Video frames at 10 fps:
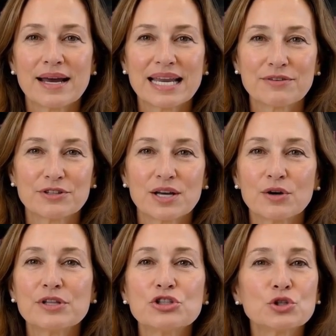even though
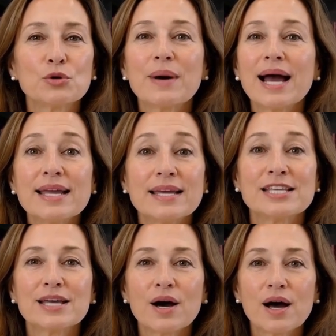the two
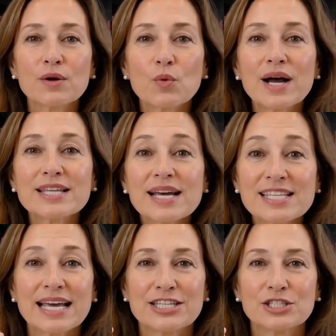pens are otherwise
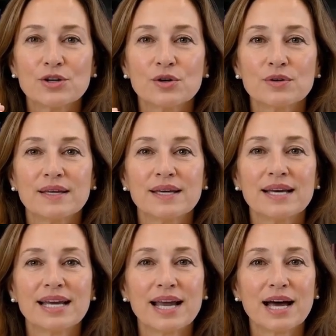identical
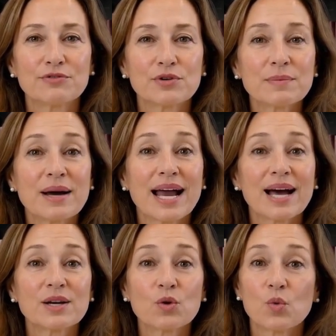in every
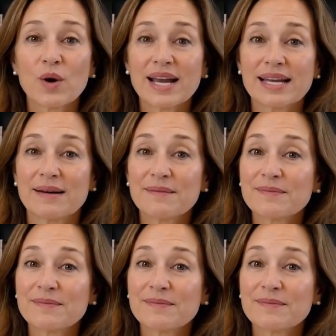mechanical way.